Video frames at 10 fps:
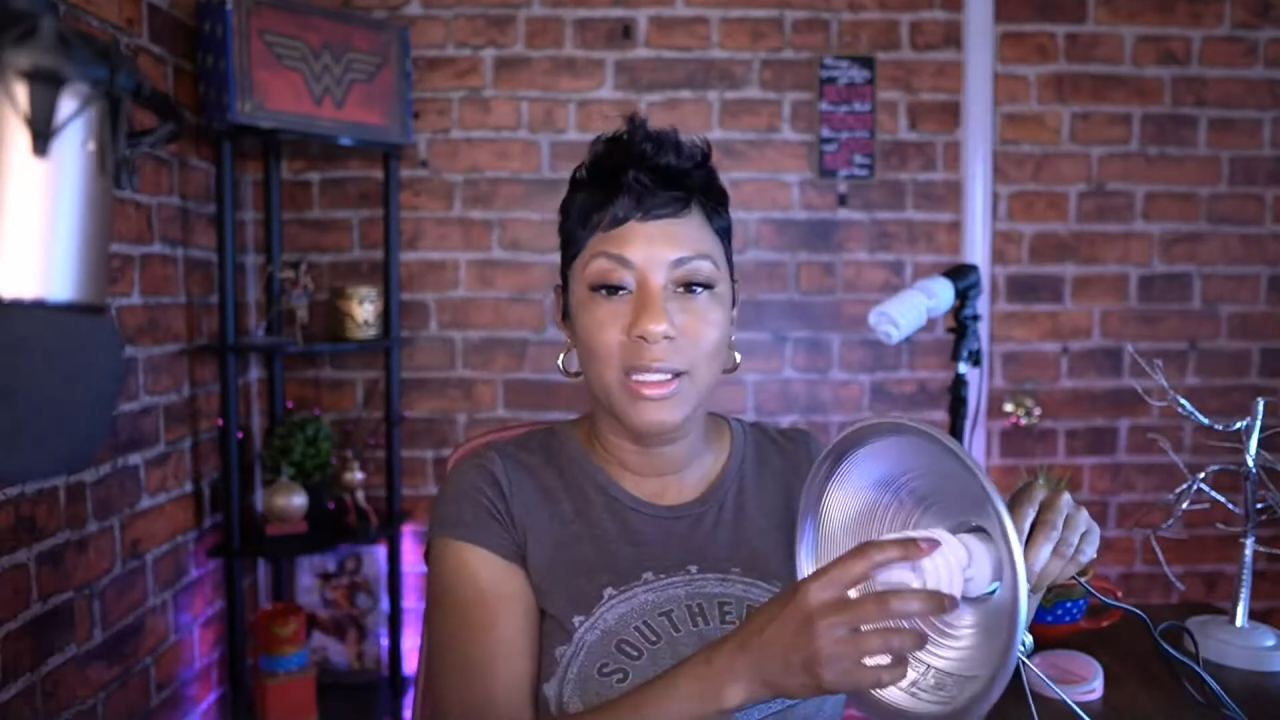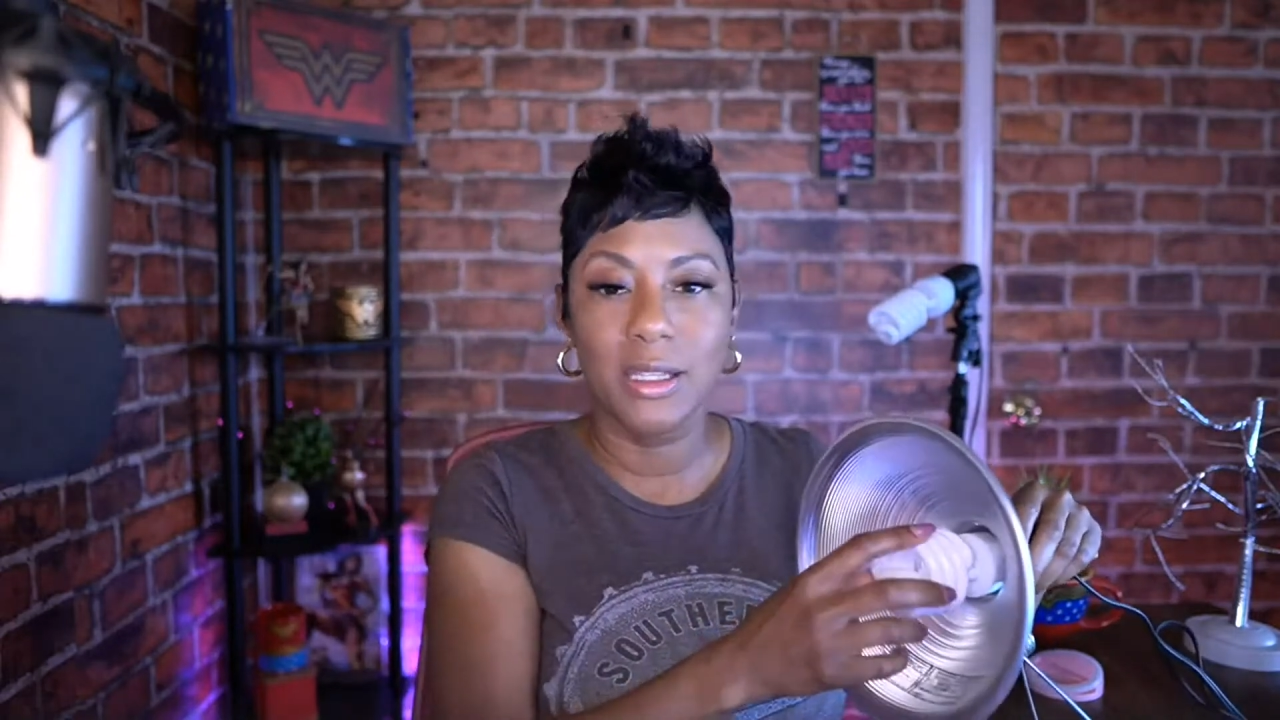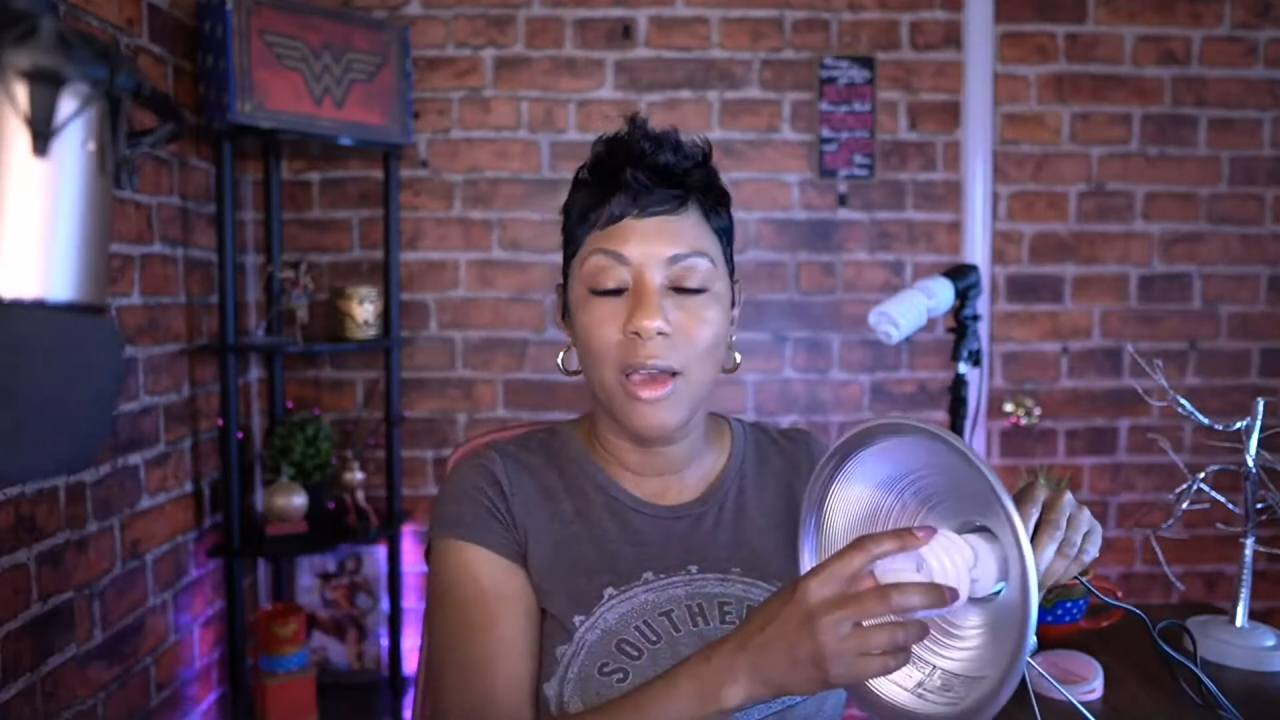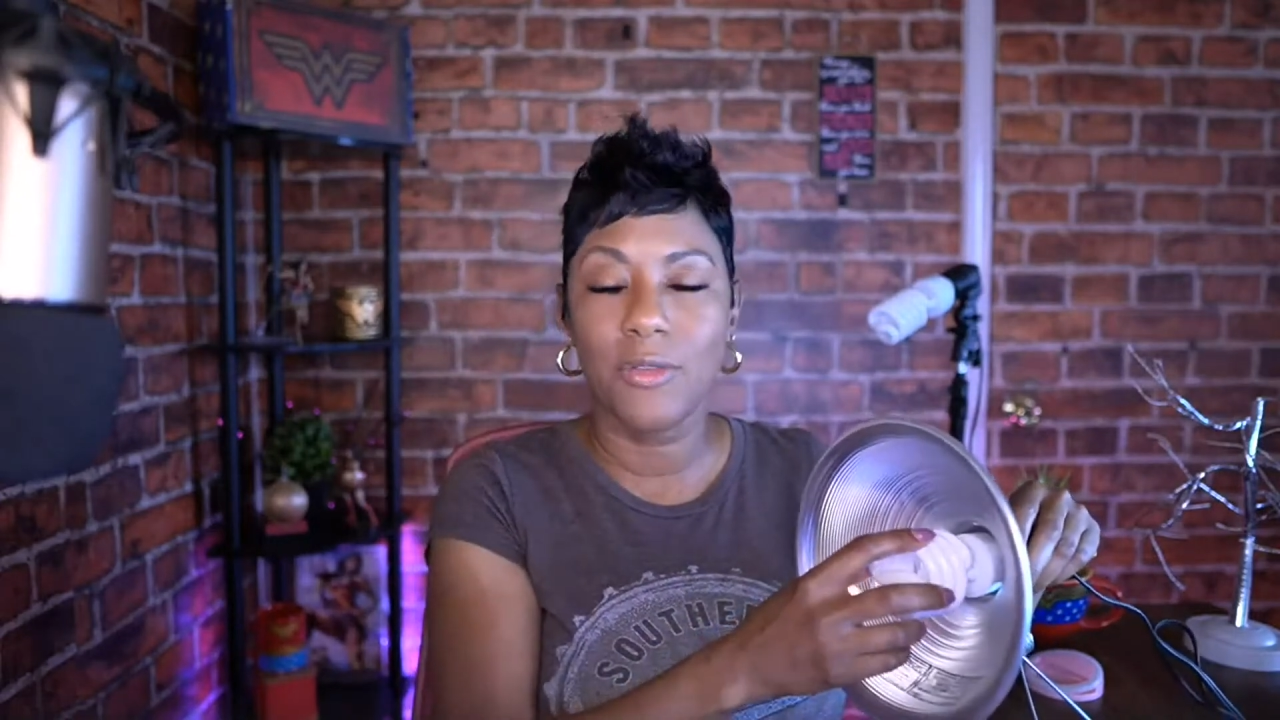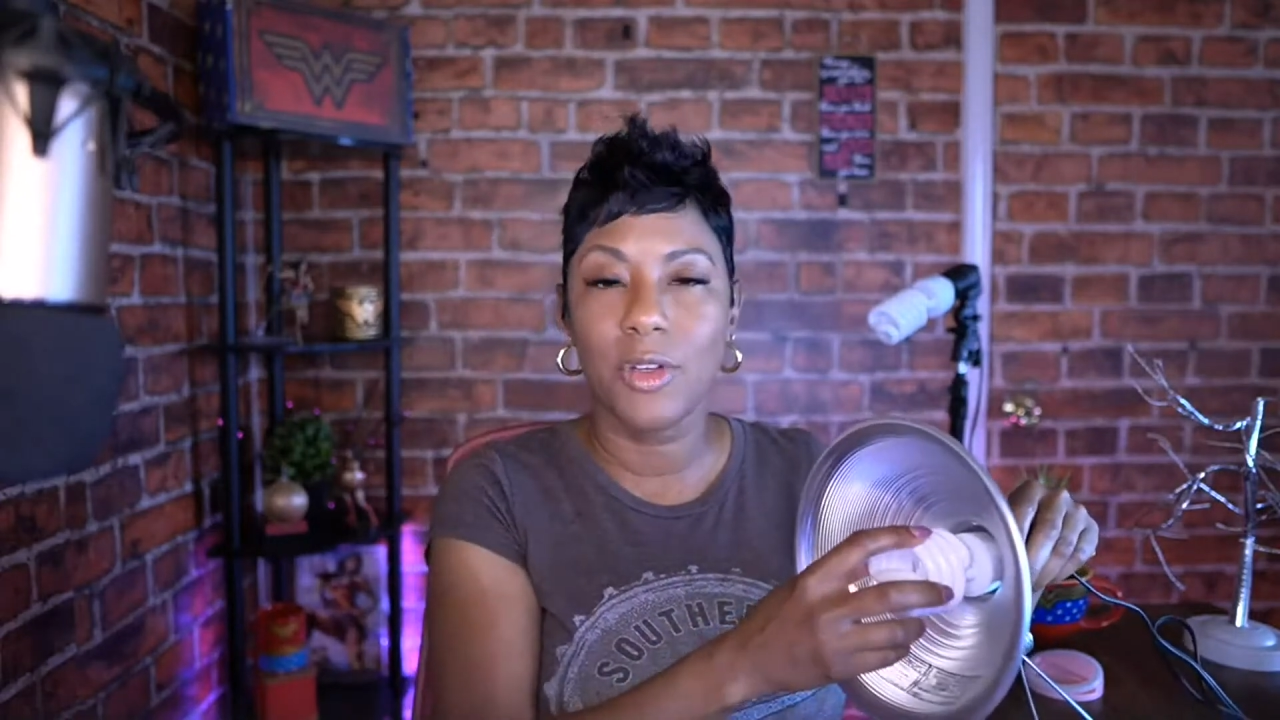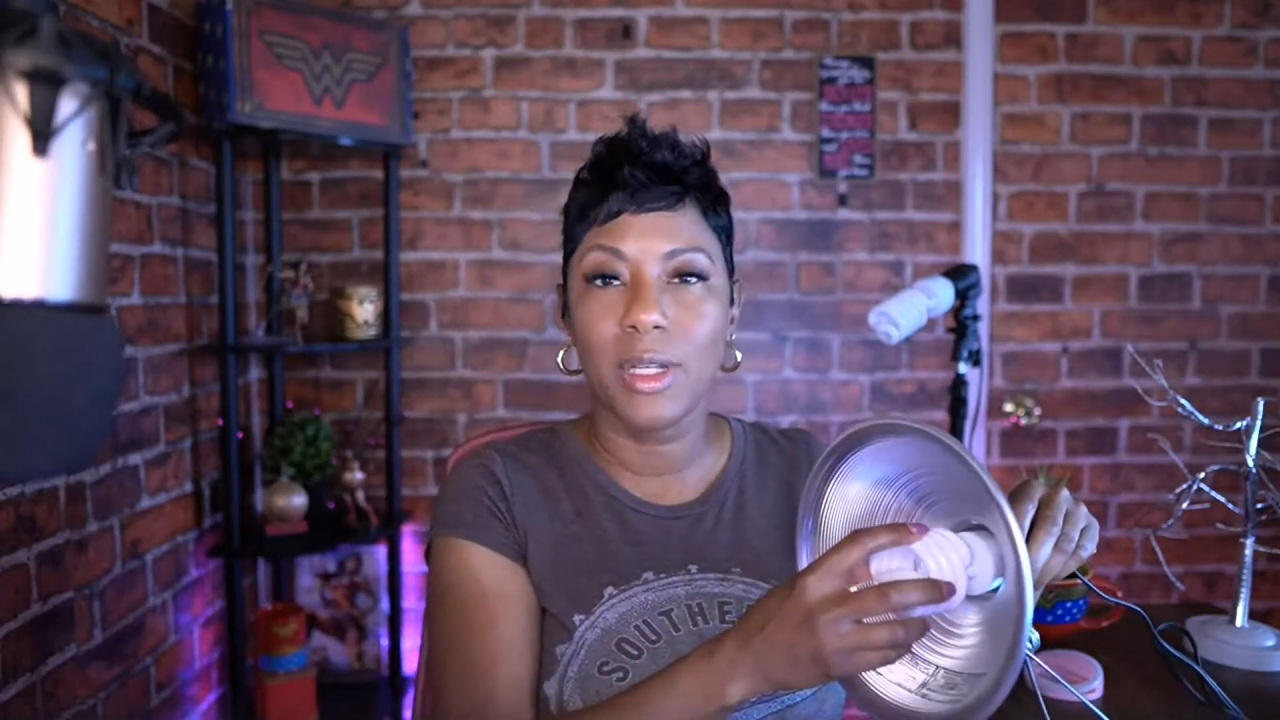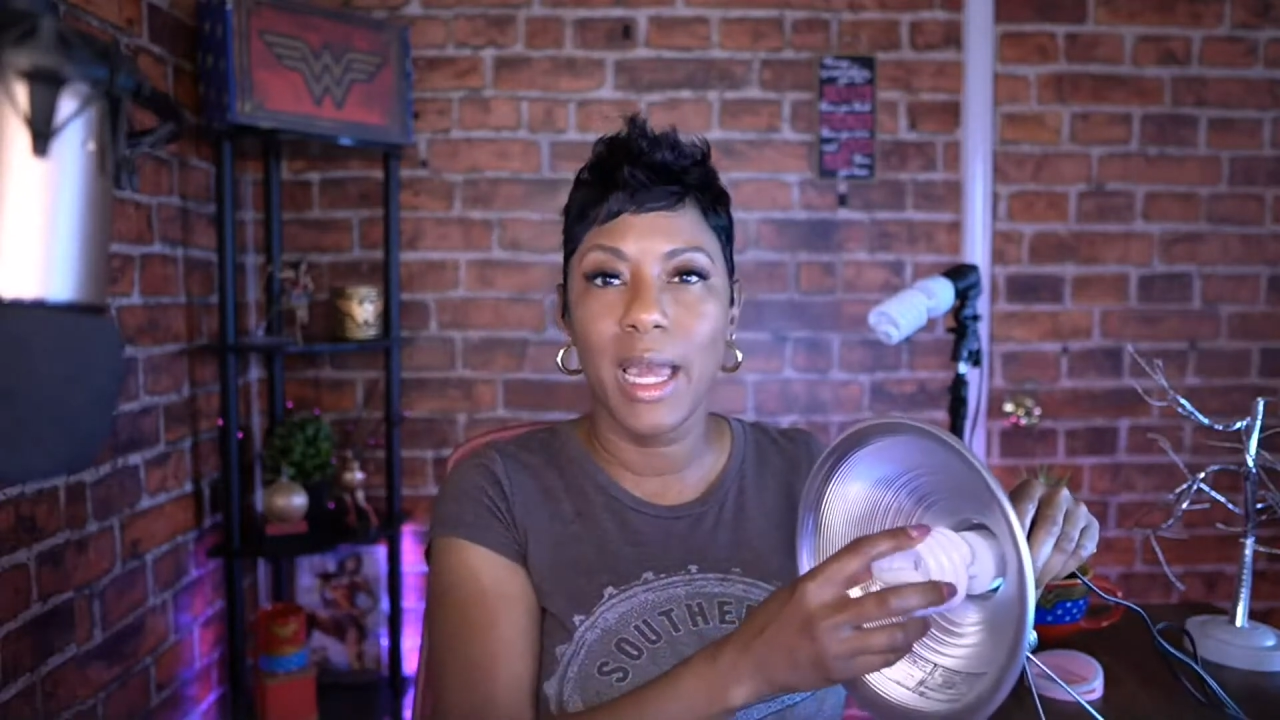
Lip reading: softer